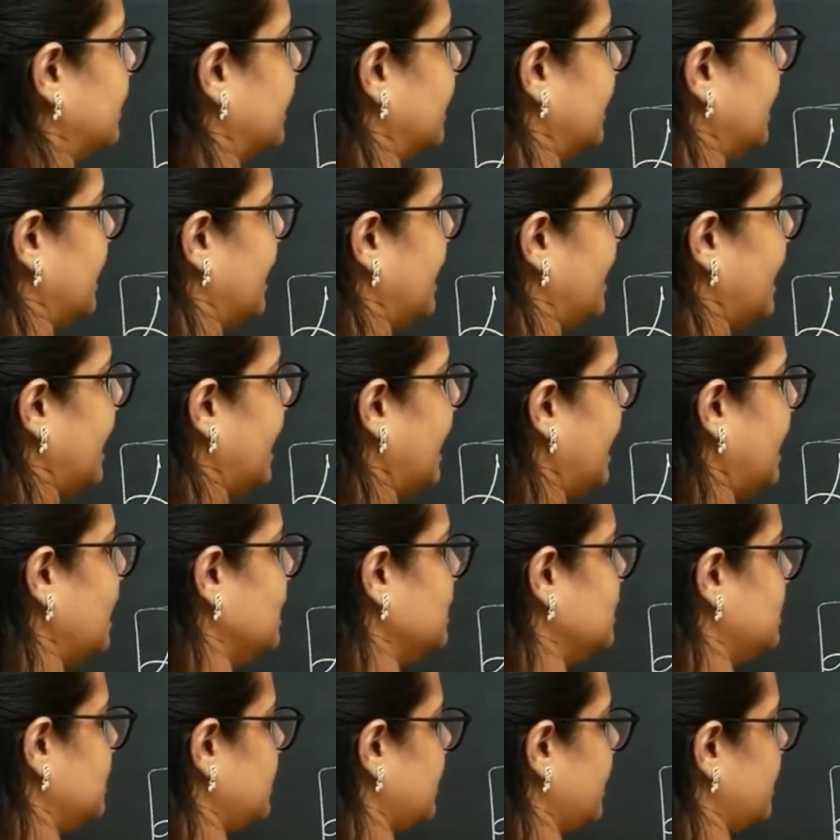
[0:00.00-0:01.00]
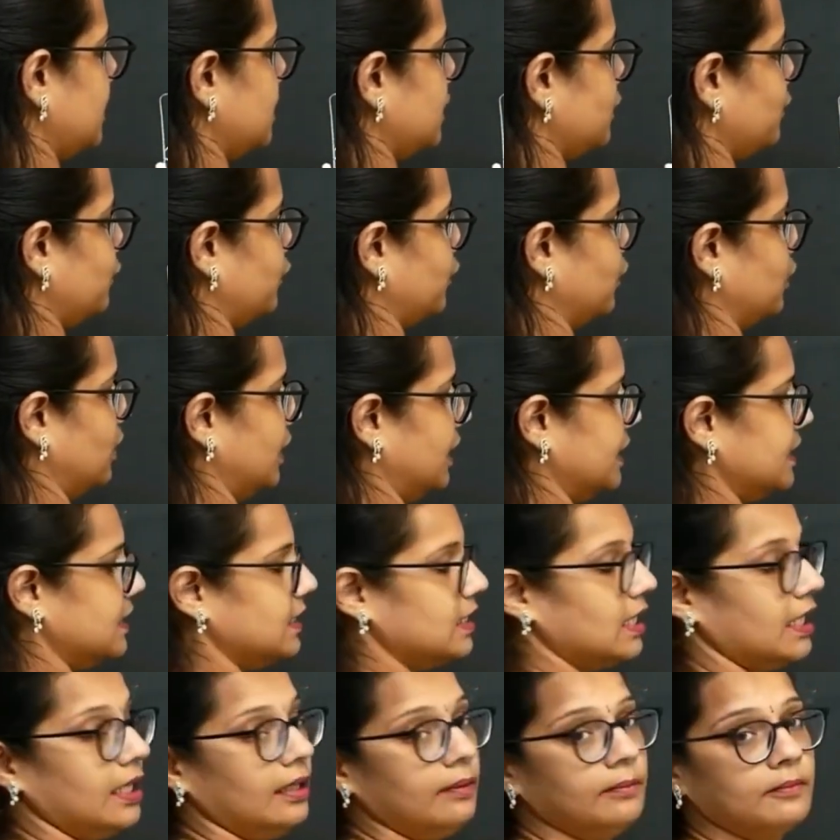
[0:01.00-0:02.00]
that L stands for
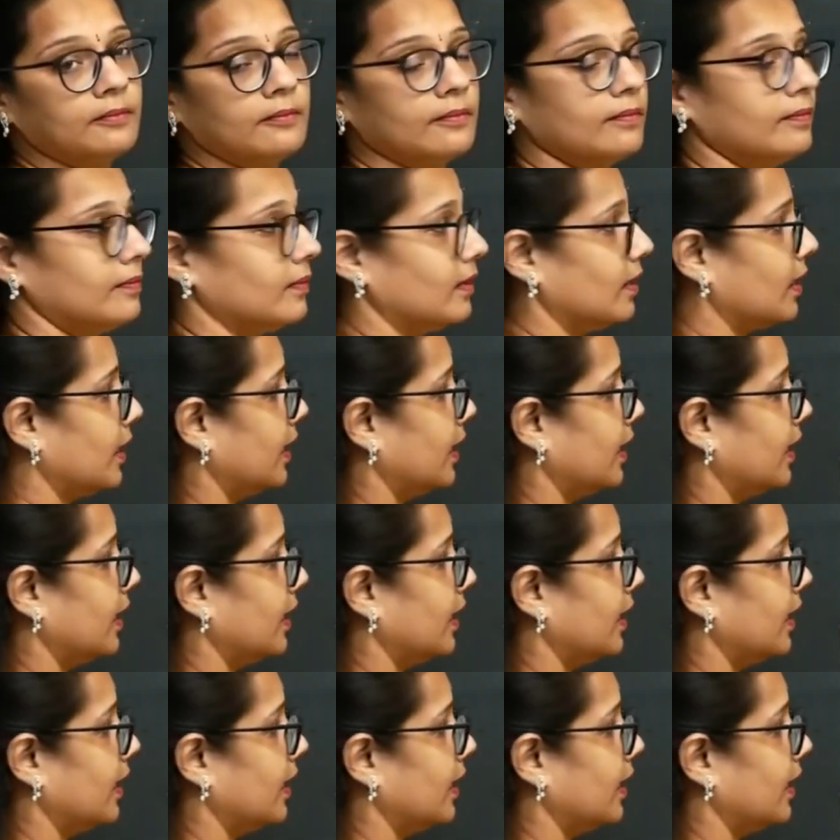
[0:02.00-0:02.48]
listening,